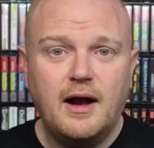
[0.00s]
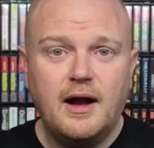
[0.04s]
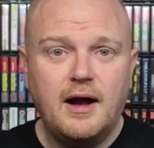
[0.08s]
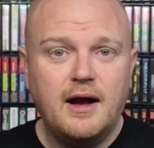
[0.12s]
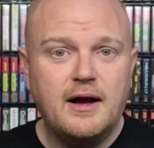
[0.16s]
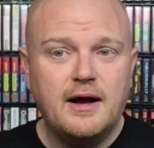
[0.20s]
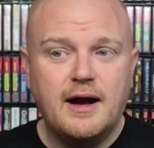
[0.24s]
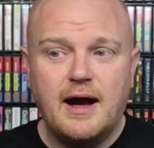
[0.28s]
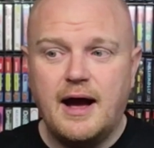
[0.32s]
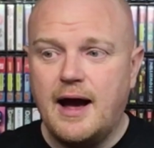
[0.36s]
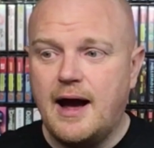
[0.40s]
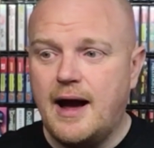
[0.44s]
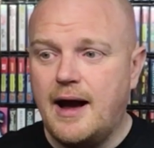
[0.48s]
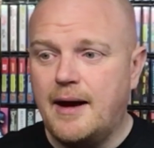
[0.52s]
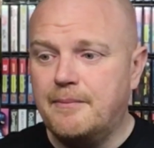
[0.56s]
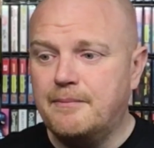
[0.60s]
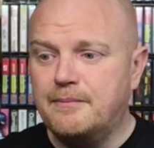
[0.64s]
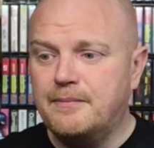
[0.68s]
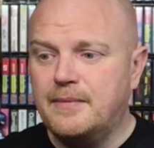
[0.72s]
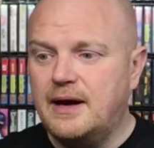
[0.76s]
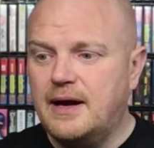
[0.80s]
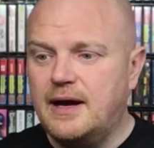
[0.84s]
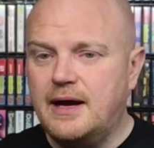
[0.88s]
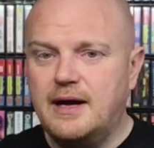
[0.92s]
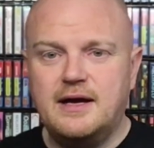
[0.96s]

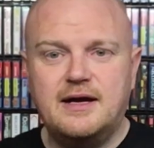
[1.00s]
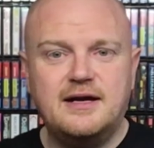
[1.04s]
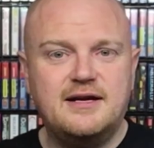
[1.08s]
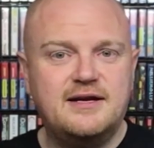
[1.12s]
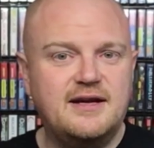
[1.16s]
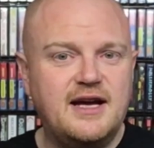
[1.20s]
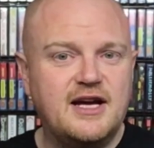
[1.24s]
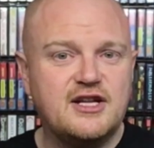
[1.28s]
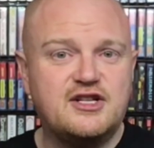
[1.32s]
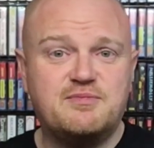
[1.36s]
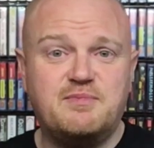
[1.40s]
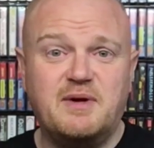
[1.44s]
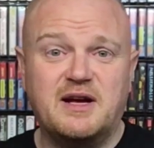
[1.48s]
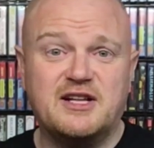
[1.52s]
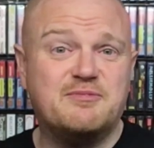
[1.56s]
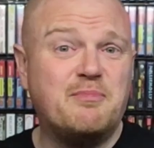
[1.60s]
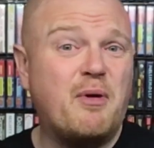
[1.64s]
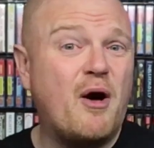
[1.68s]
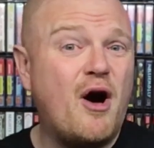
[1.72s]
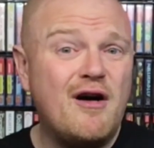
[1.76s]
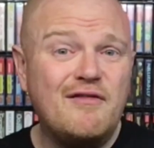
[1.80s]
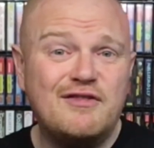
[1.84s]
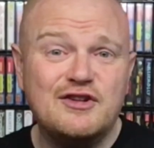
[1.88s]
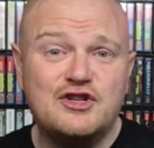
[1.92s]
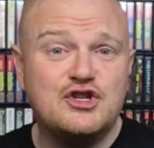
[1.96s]
It's part
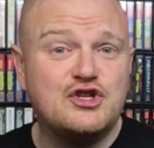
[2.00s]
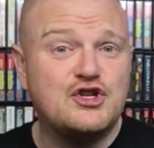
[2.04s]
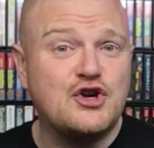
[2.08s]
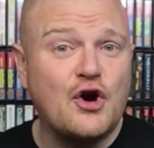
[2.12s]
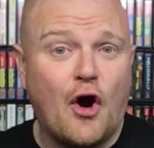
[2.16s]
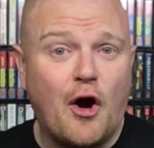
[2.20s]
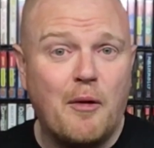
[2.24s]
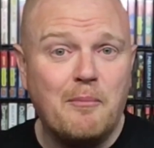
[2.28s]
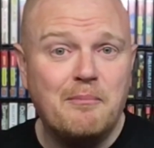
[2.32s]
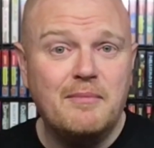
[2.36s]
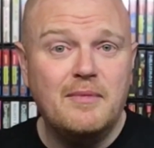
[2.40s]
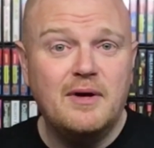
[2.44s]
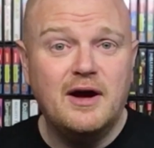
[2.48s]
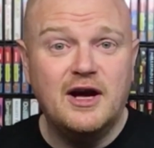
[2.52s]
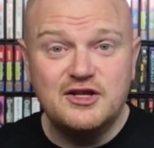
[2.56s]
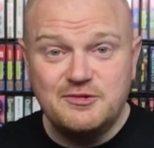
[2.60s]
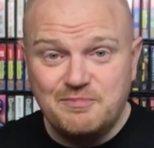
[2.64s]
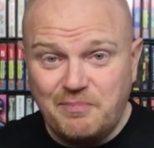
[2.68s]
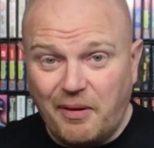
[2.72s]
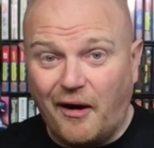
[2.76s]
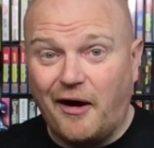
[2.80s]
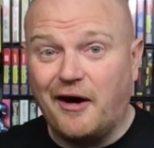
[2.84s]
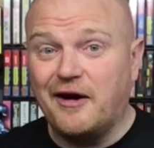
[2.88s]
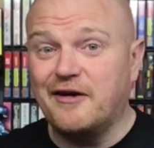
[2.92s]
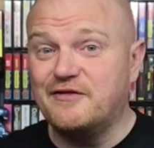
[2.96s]
of its charm. It's
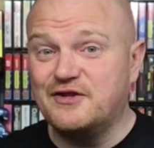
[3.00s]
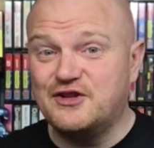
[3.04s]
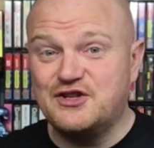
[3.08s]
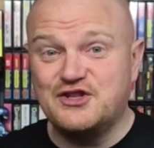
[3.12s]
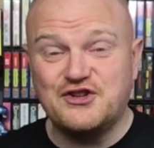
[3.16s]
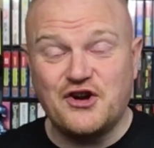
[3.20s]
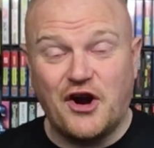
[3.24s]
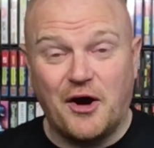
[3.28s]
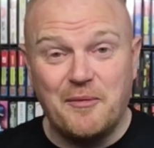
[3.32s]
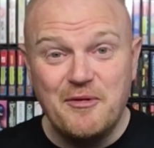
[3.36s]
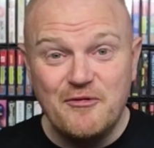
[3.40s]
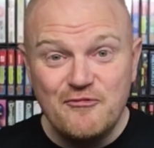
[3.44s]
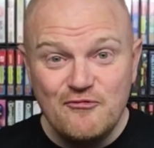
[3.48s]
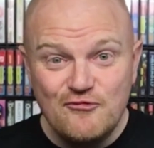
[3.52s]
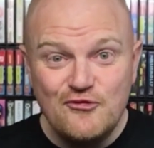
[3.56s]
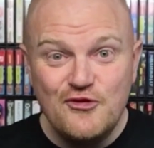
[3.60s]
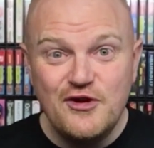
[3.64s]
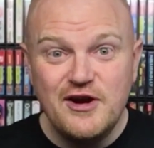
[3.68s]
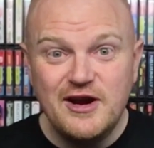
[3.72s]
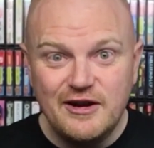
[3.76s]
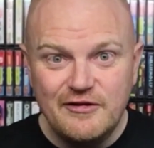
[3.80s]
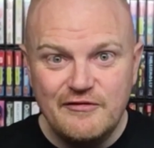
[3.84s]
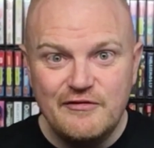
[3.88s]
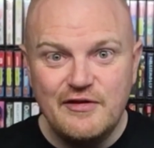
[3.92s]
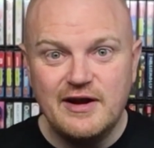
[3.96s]
part of its charm. It
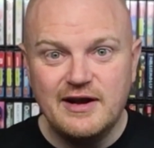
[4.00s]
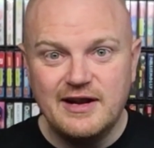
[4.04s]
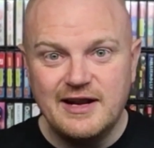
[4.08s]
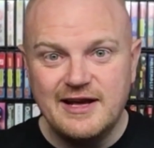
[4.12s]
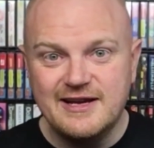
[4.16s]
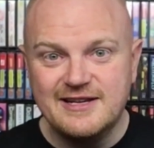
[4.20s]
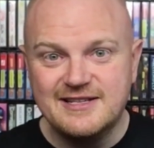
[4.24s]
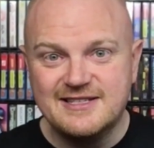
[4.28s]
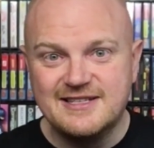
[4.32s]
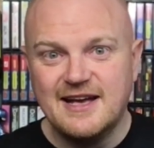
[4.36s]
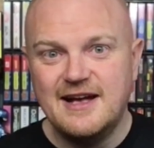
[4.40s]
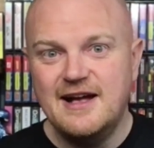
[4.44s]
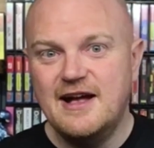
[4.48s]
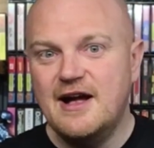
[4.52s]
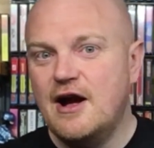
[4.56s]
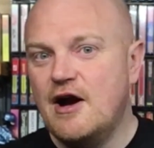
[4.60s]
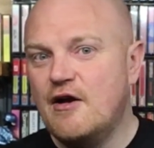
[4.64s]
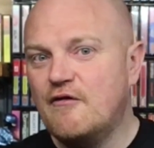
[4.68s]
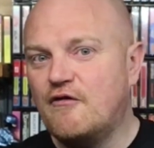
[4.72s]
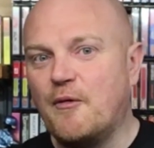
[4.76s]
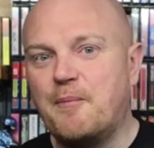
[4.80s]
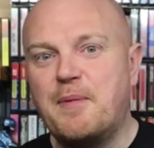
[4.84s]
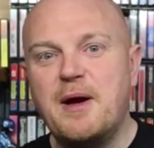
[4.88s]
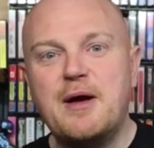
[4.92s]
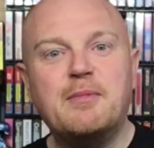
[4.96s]
really, really is. For
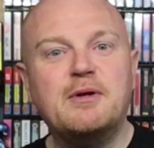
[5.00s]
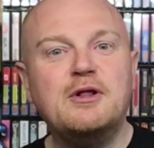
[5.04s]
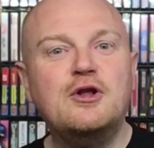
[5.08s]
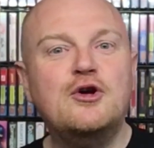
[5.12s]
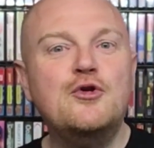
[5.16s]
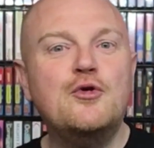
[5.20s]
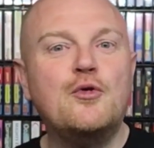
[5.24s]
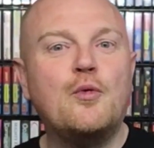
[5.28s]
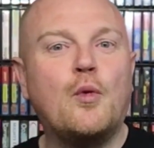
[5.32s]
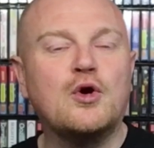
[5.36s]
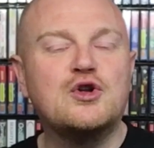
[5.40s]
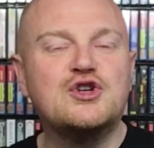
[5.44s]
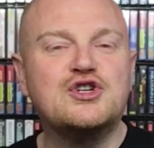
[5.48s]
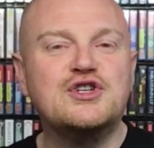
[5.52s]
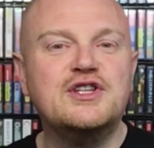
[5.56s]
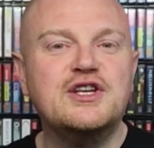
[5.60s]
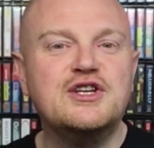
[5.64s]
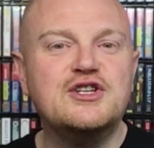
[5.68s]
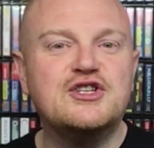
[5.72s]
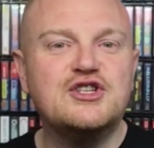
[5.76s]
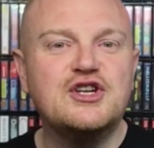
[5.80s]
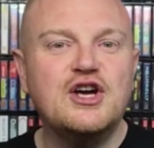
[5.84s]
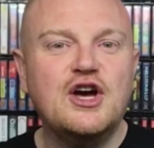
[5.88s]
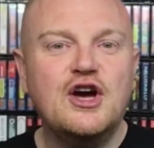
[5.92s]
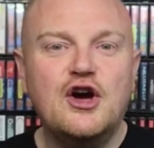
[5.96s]
people who are watching this
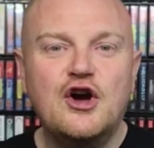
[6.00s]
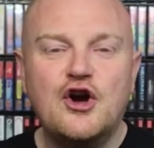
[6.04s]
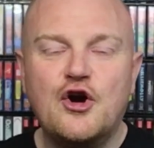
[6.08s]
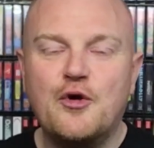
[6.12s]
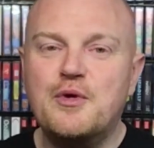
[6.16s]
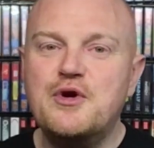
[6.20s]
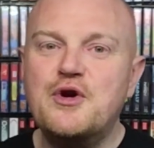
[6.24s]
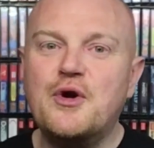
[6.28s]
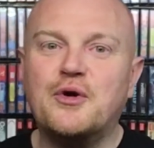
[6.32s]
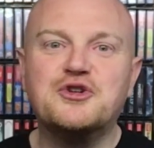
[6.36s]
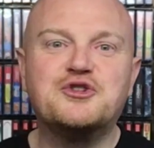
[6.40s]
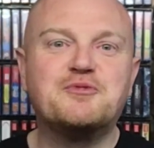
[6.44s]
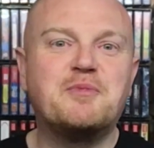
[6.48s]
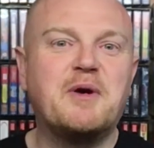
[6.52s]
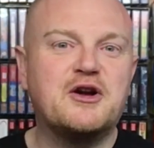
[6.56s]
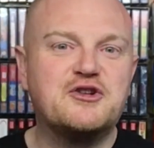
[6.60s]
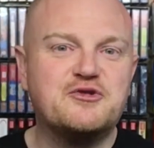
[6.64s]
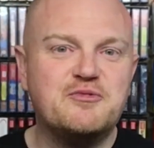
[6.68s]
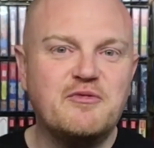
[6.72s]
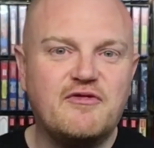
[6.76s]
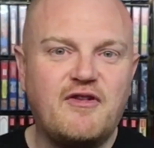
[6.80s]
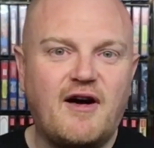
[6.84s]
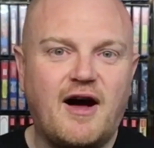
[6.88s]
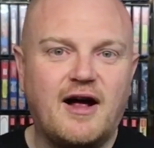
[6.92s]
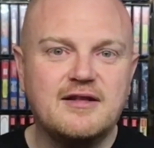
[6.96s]
who are not Spectrum
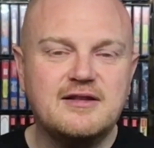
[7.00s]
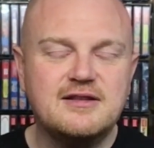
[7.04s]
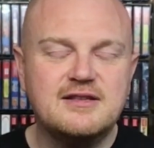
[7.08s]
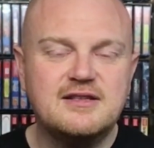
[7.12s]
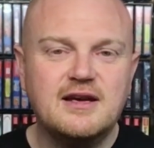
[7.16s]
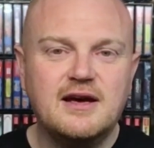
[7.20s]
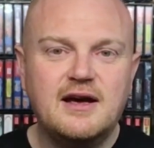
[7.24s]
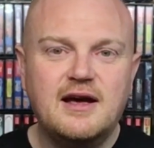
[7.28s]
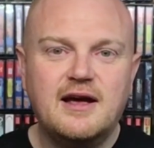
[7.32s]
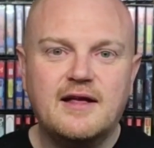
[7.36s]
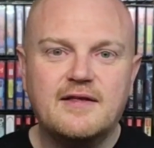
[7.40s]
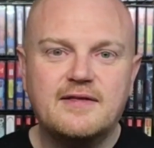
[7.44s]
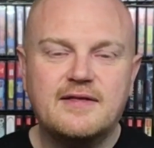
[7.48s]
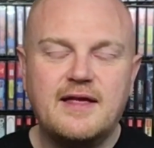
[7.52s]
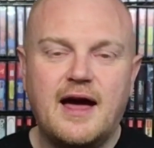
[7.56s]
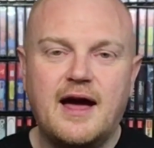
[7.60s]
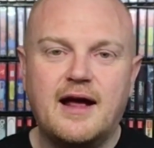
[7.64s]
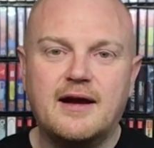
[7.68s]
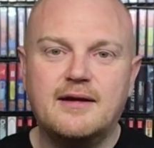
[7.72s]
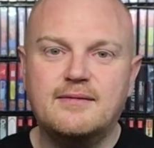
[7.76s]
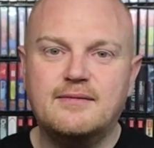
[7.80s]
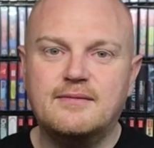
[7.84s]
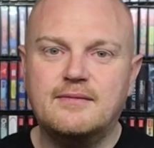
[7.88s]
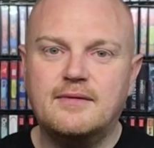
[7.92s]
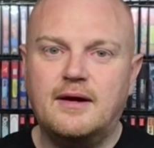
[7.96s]
fans,
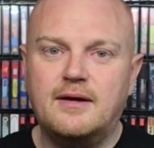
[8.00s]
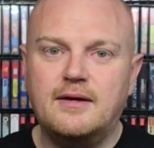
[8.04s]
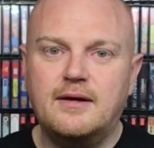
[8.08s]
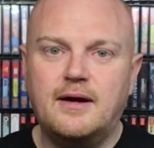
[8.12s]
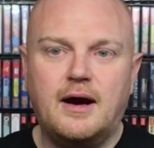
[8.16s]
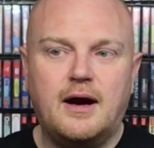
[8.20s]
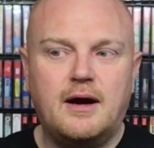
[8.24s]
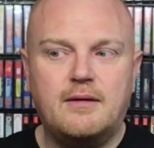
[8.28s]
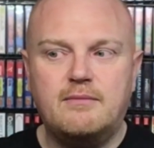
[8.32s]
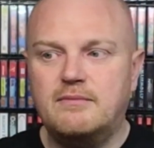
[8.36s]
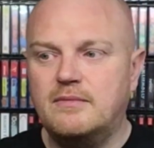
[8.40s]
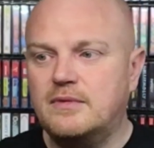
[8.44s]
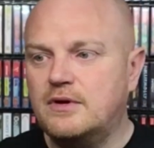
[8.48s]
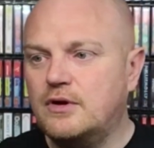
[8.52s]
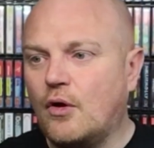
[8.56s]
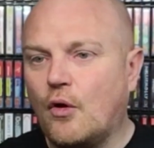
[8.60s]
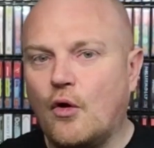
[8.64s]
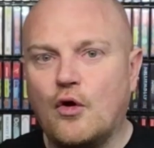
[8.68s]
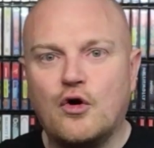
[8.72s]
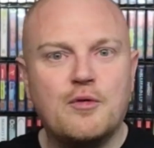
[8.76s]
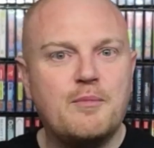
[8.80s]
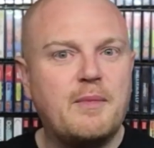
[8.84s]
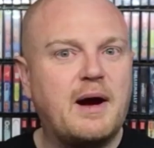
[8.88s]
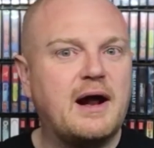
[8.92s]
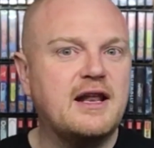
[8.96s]
then you
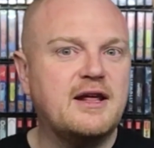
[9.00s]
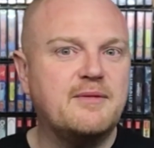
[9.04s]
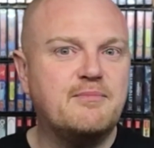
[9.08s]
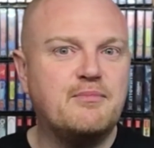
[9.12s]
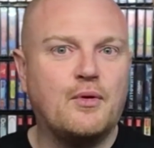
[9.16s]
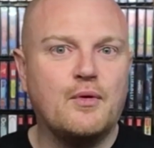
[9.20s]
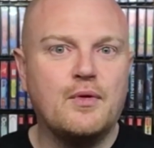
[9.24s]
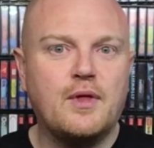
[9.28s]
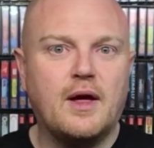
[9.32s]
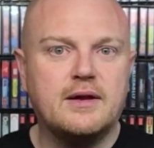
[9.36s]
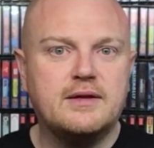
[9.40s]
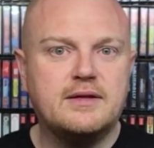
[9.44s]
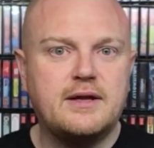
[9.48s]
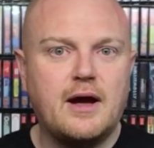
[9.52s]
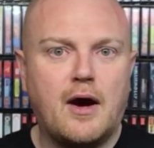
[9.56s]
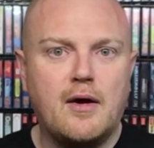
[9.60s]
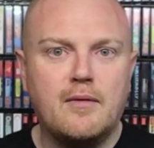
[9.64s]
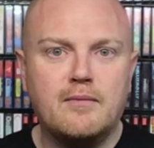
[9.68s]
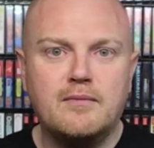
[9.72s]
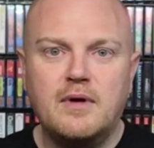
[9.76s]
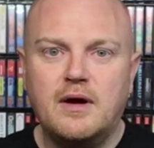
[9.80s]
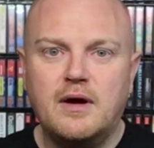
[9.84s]
automatically put that down.